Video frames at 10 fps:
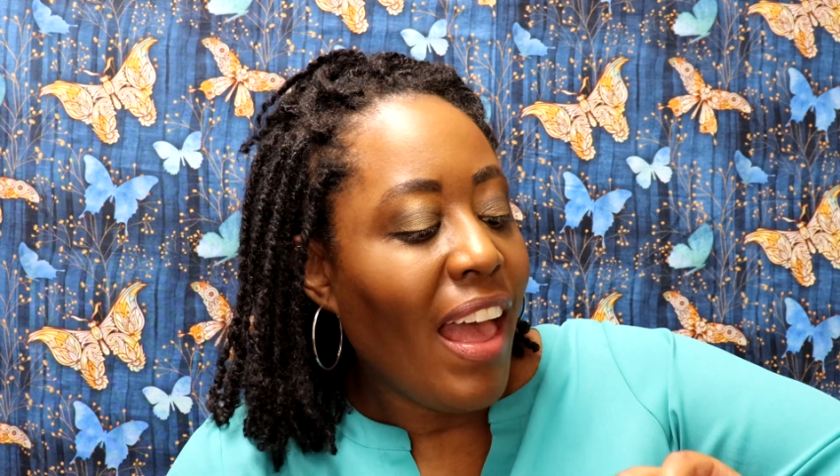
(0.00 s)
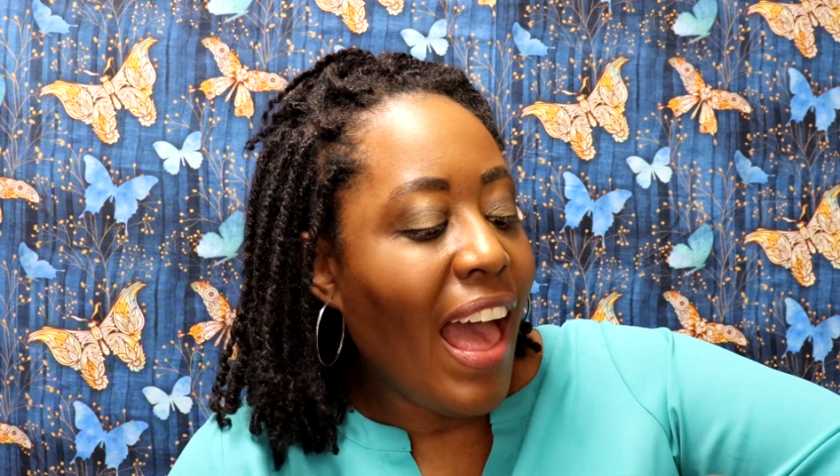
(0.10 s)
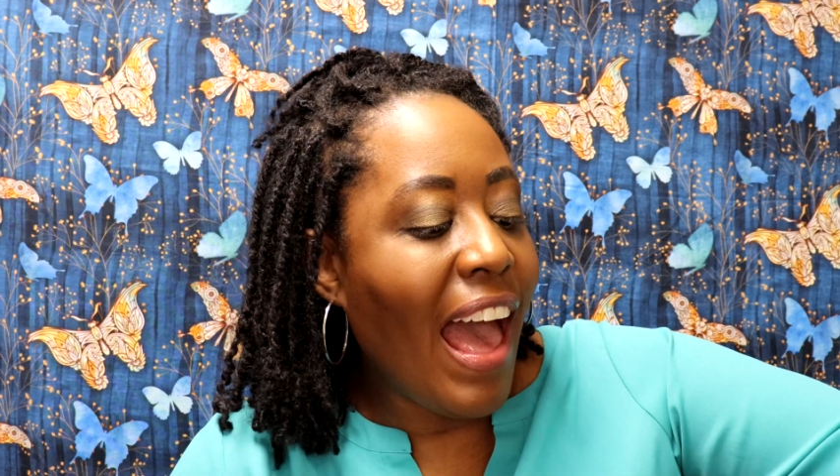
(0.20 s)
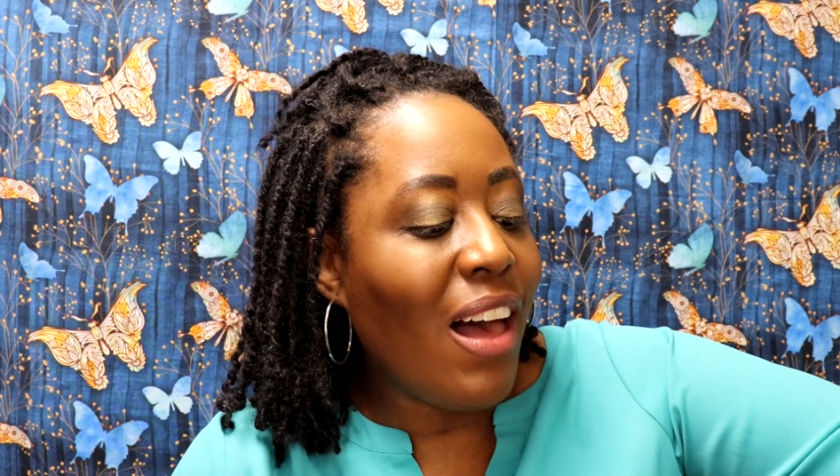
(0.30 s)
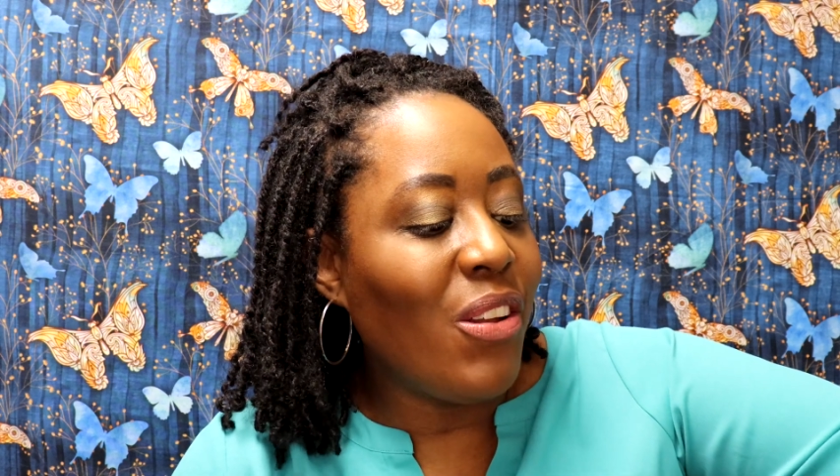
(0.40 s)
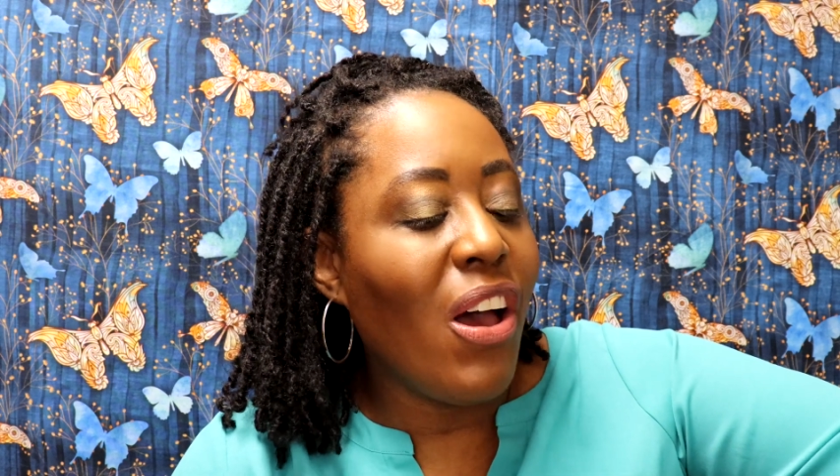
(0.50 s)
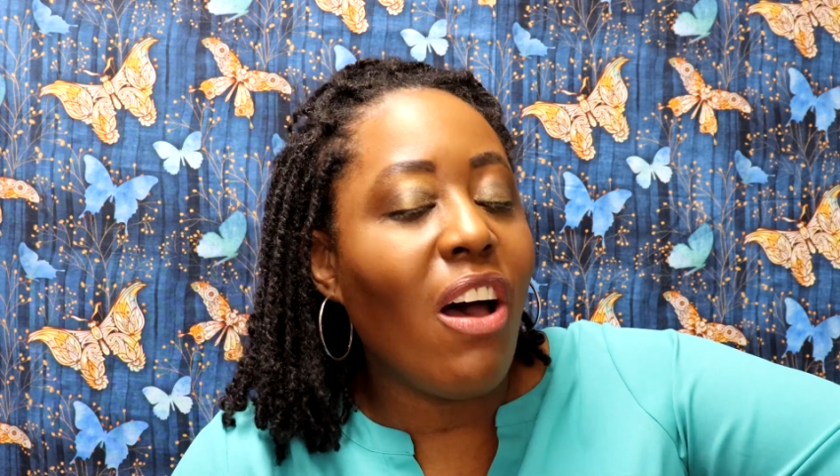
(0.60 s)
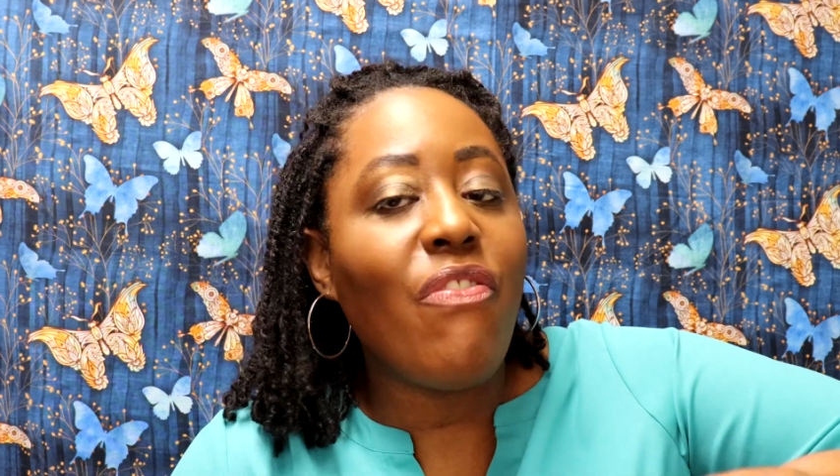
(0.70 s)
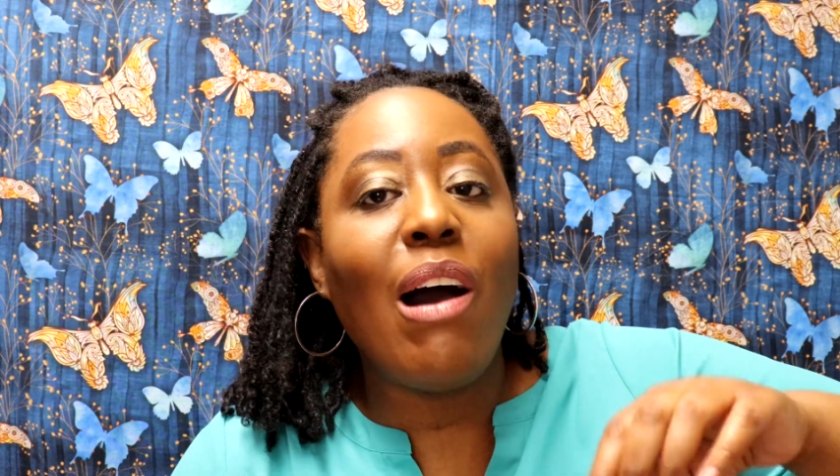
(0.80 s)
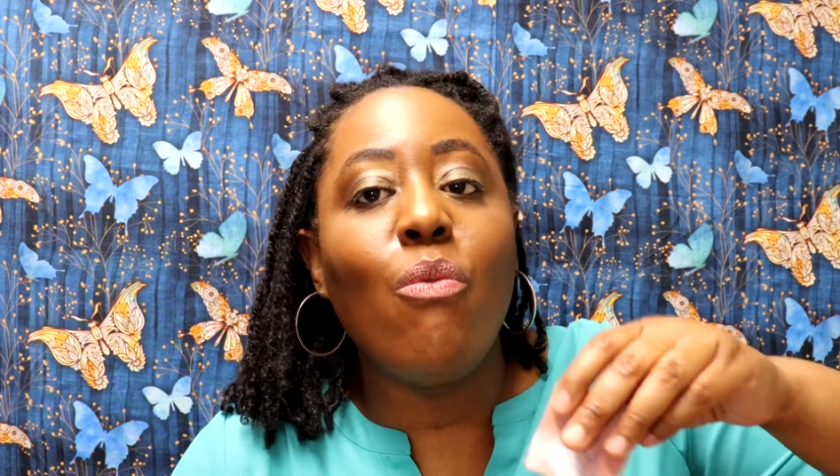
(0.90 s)
I don't
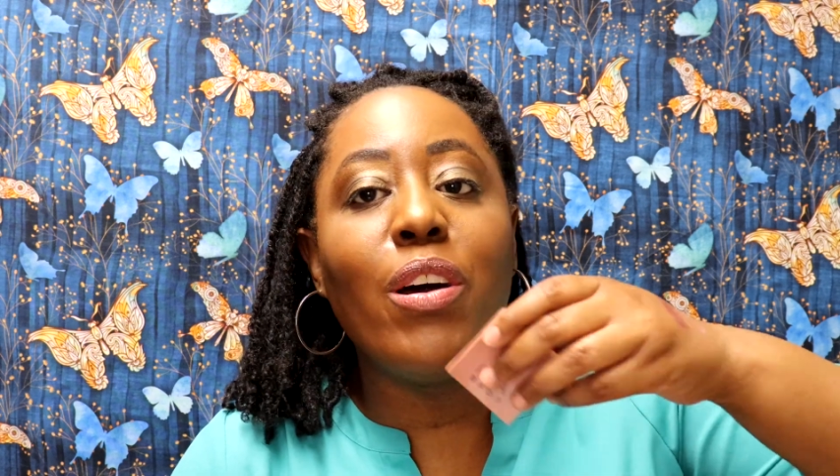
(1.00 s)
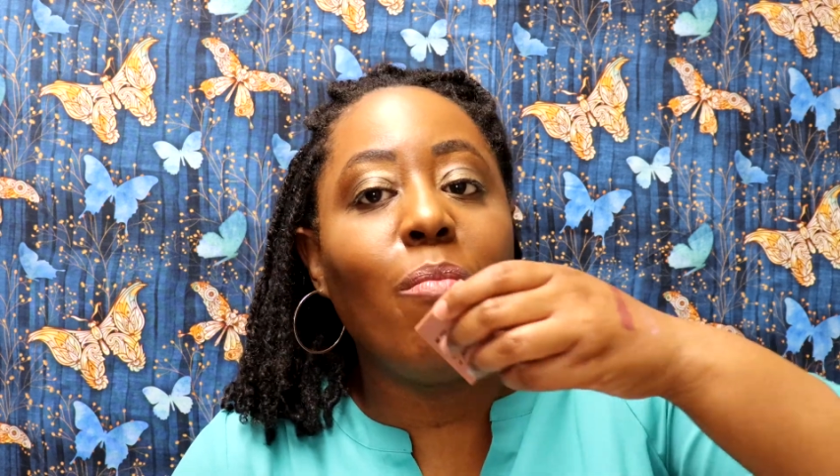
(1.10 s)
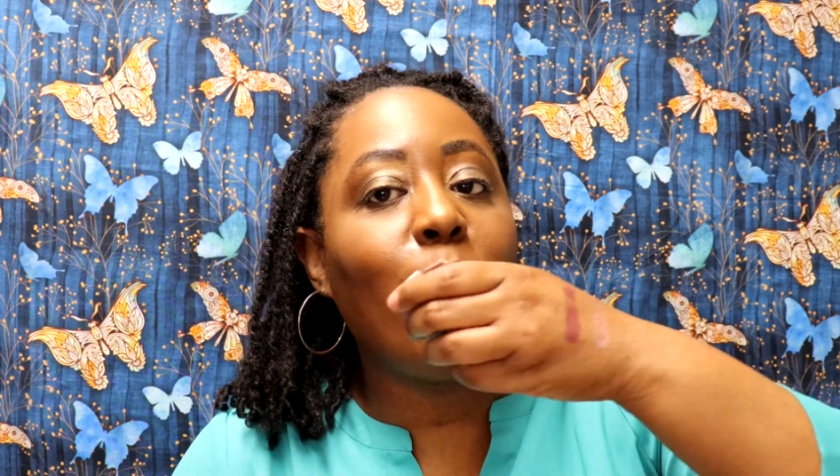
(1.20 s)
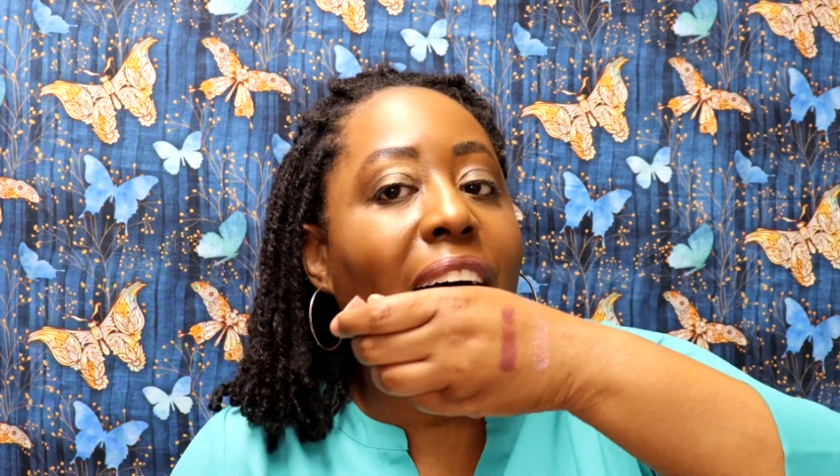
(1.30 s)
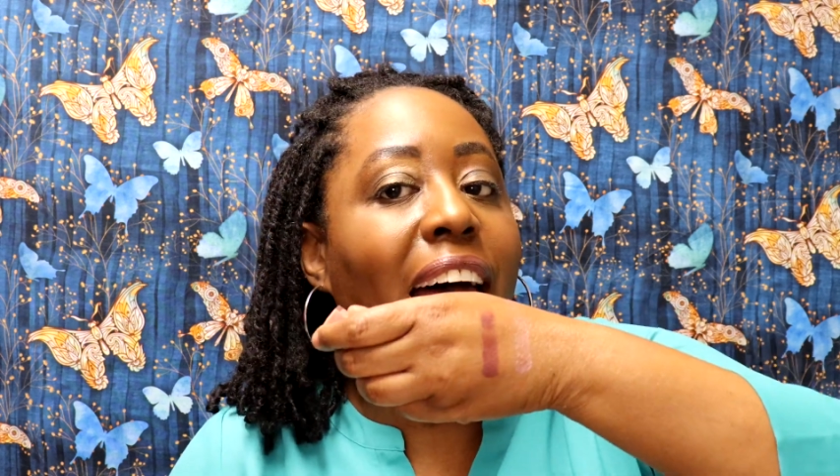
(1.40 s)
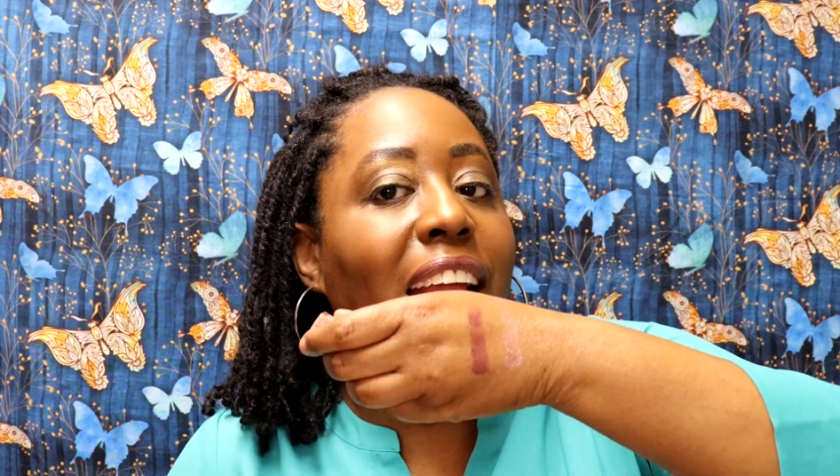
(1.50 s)
know if I would have bought